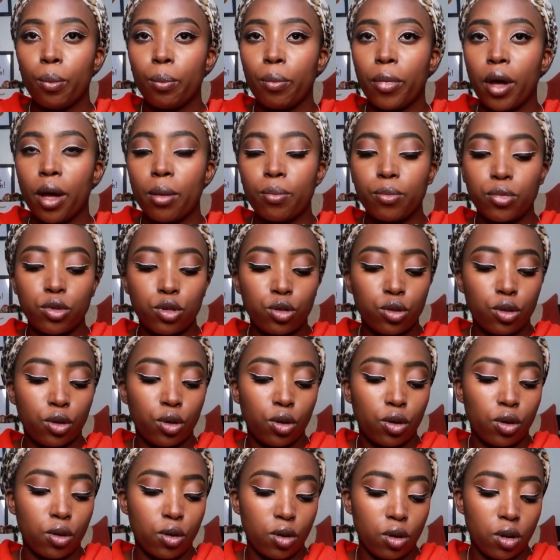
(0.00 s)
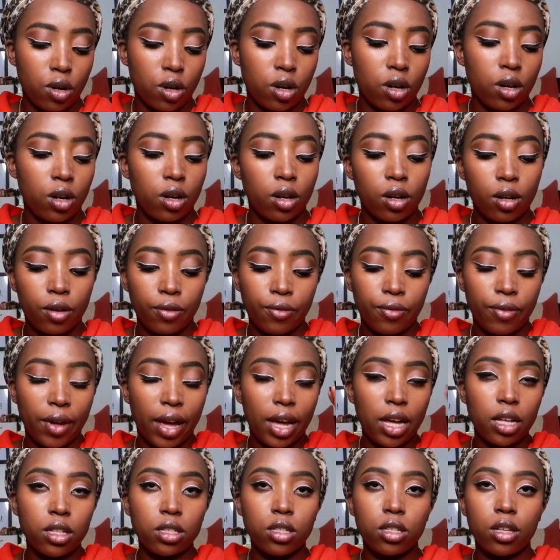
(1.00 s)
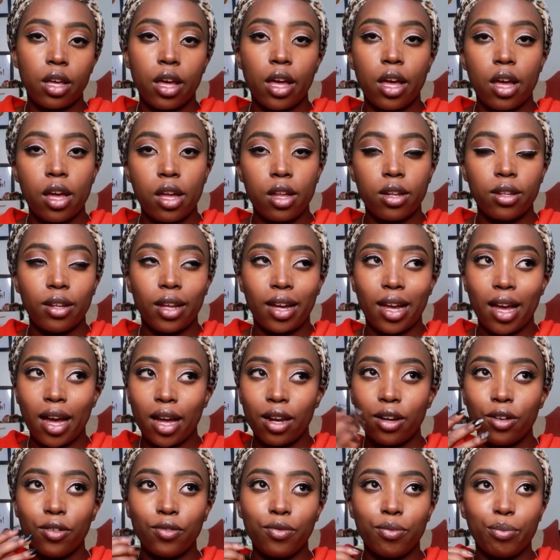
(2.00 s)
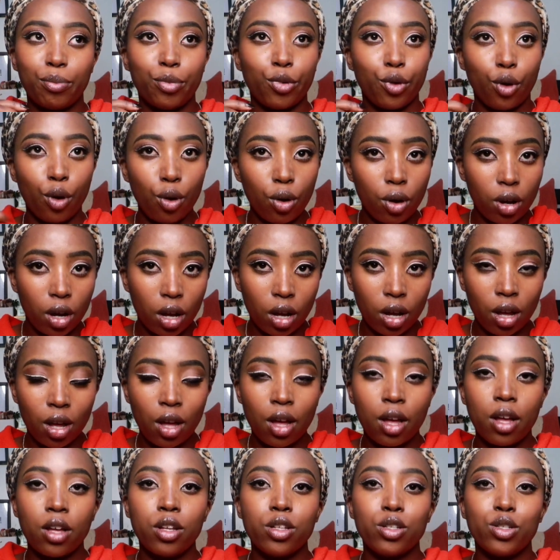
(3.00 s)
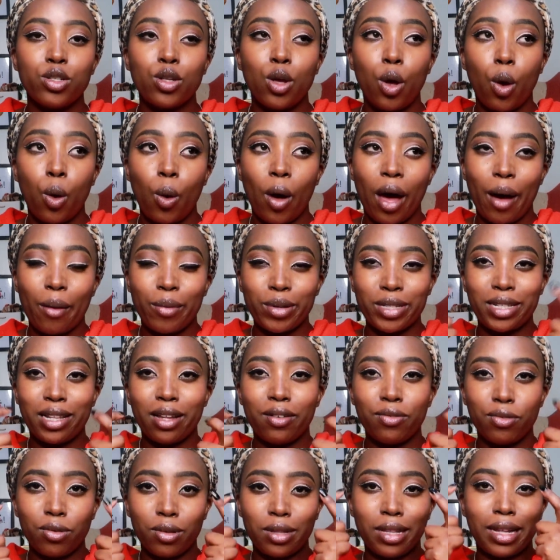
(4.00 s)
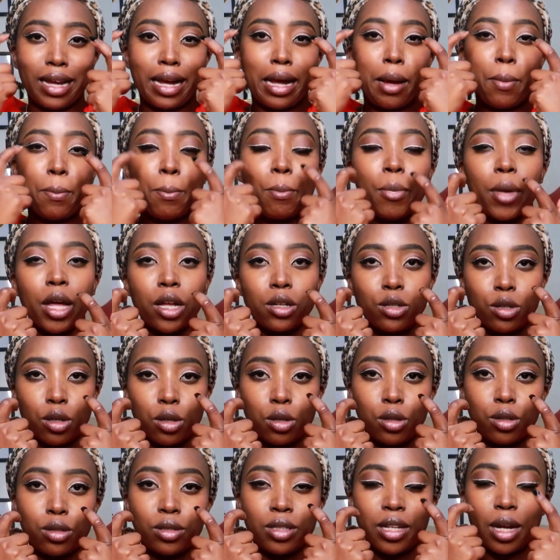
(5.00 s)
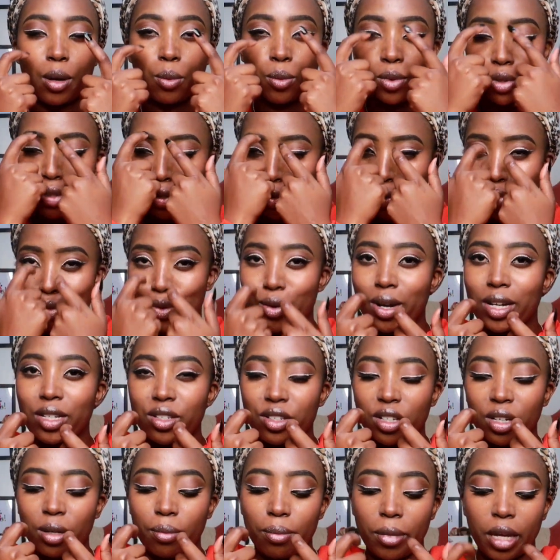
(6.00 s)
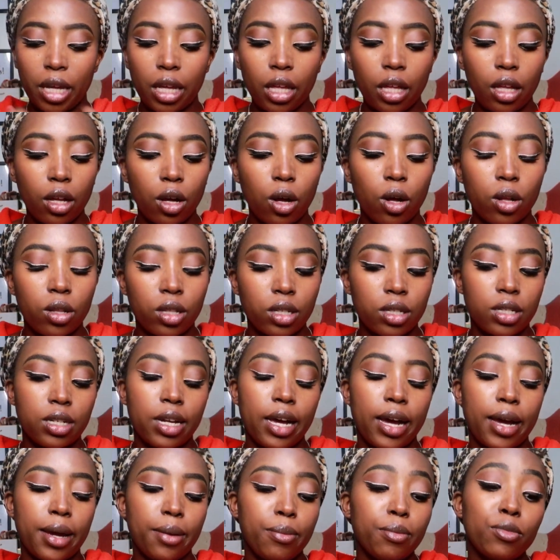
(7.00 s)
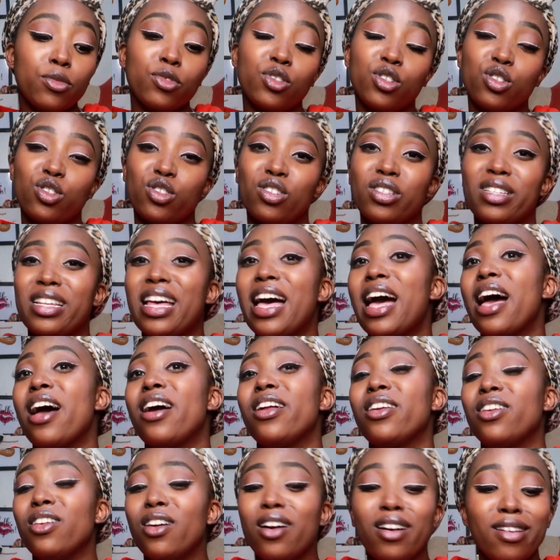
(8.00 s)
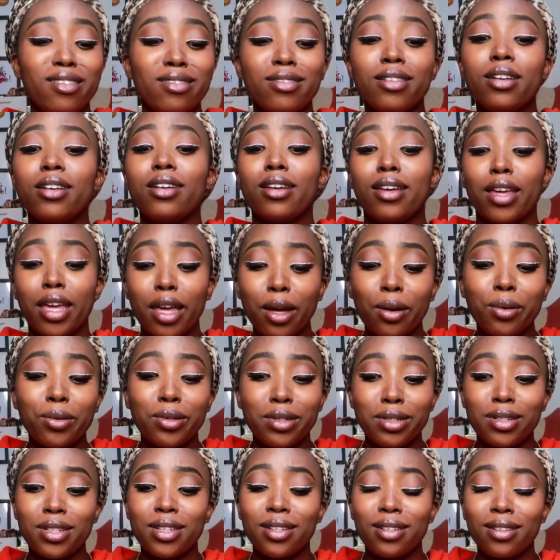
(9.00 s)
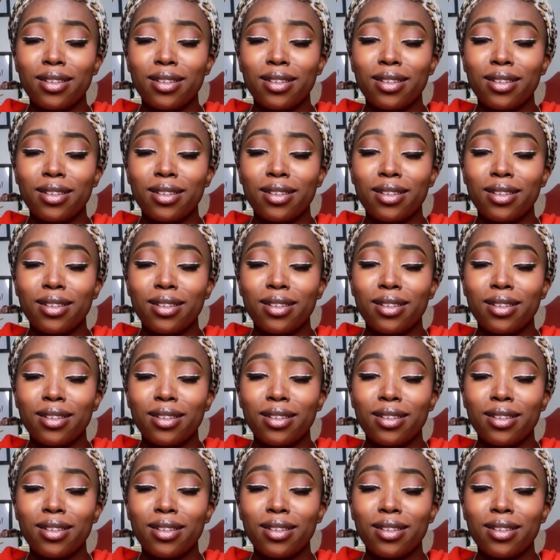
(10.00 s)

bump to your face, and they kind of broke, so I was left with like a metal that was scratching me all the time, which was not cute,